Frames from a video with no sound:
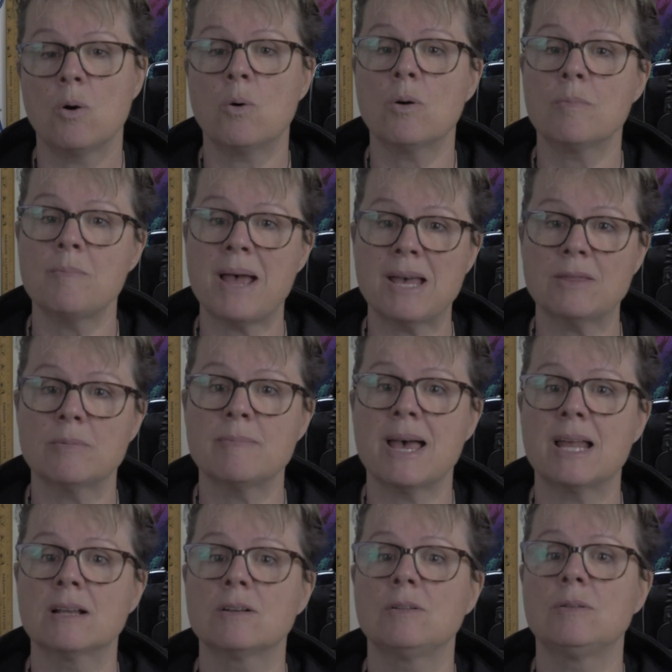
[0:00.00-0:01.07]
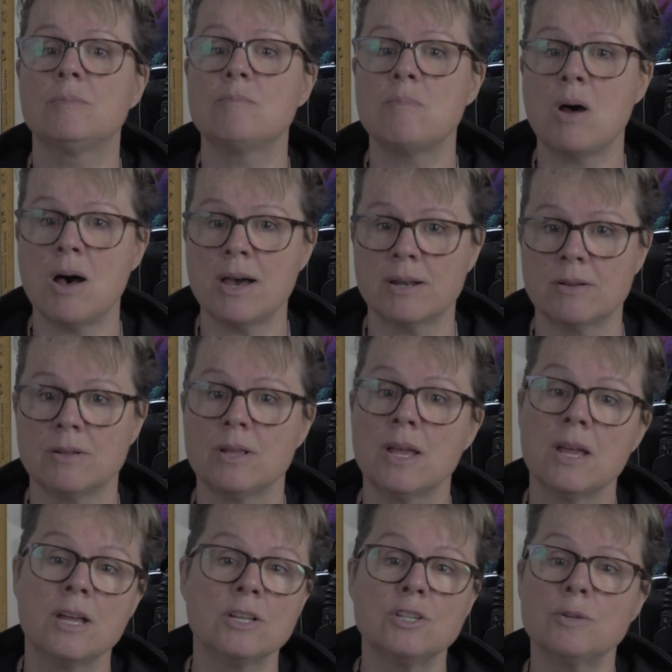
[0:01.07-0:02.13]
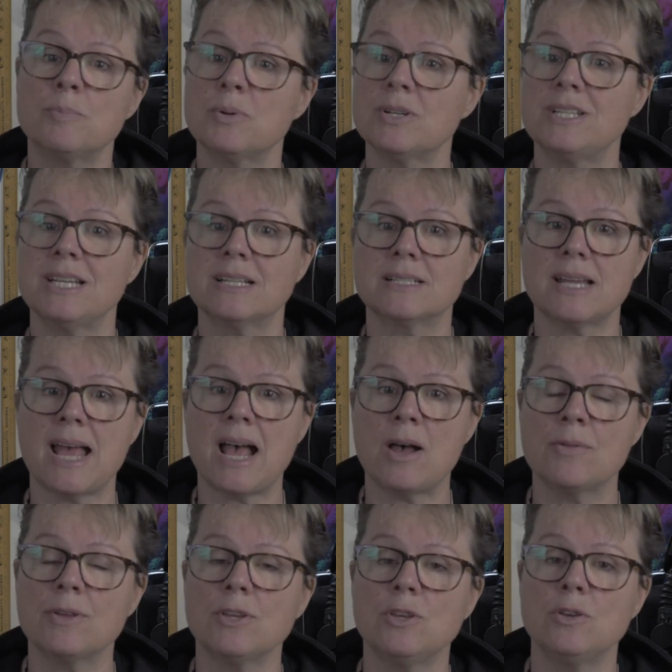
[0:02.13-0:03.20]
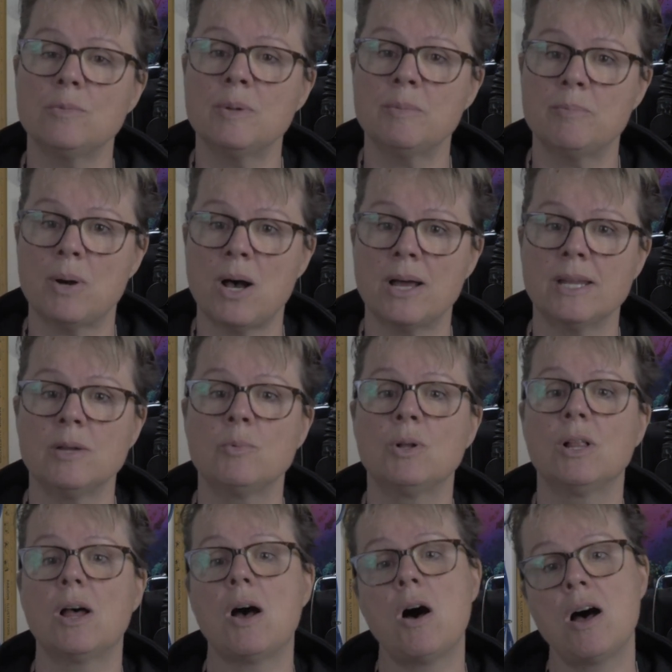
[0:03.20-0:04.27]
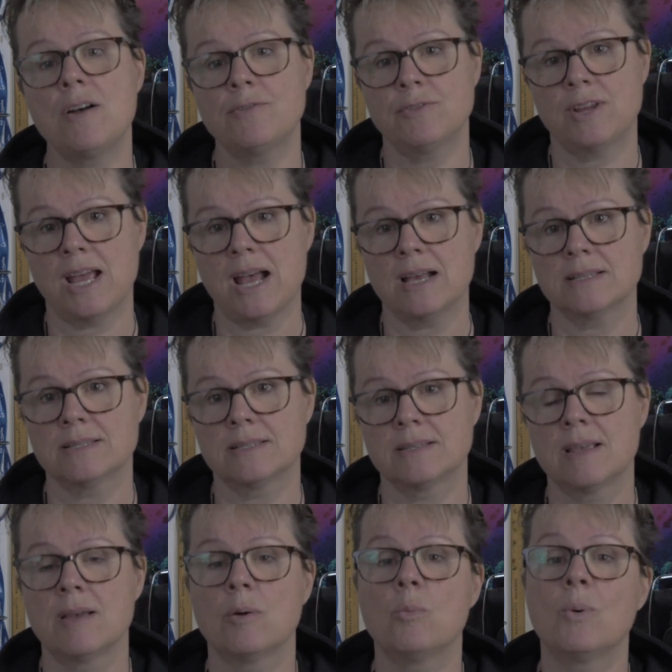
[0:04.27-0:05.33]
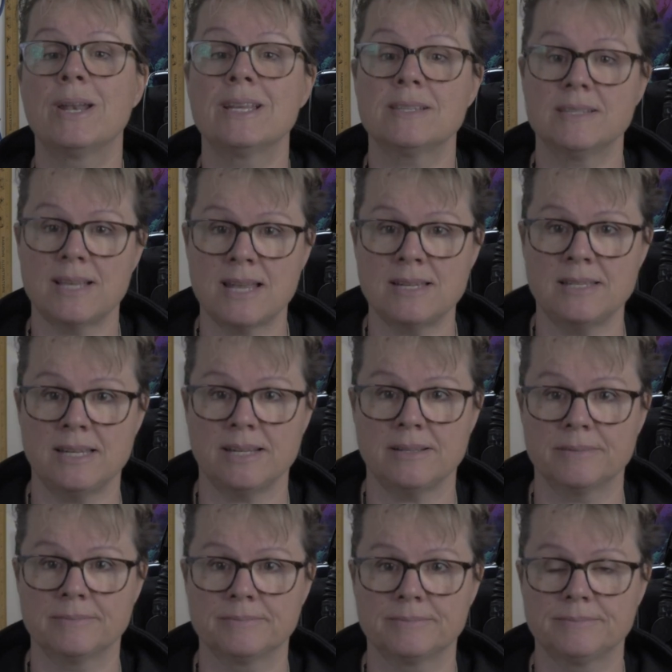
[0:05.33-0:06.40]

or mathematical model to predict how the human body will off-gas when ascending.